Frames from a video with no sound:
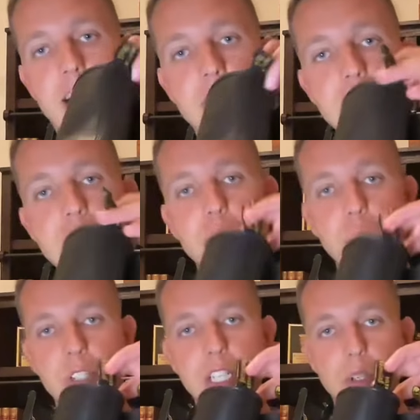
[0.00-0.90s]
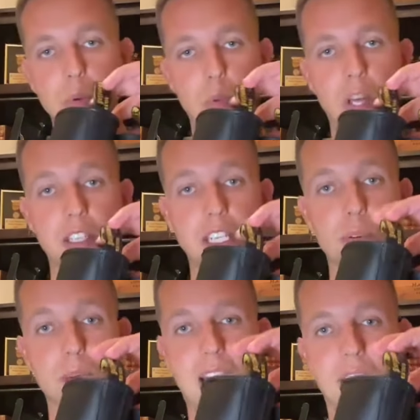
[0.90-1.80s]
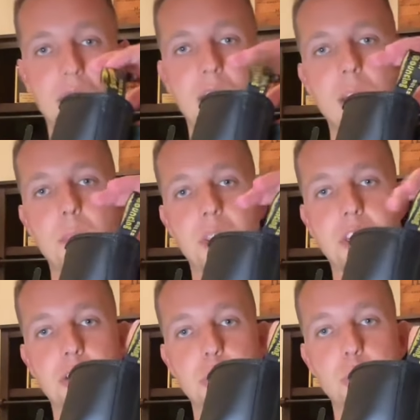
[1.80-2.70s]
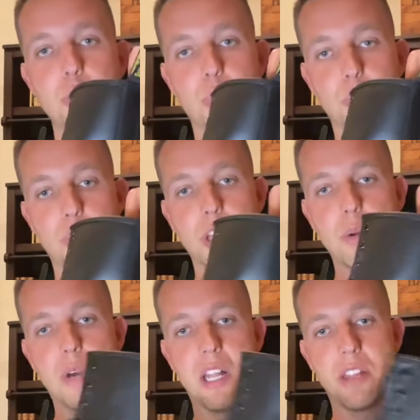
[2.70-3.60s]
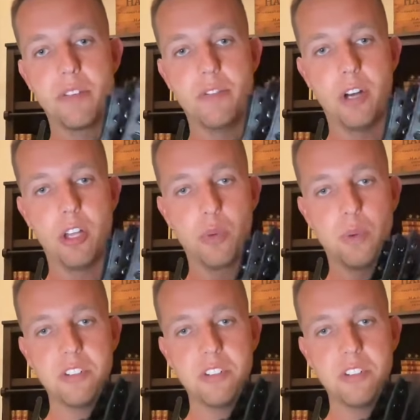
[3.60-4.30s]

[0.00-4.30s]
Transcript: Actually, they do well year round, but they do really well in the fall and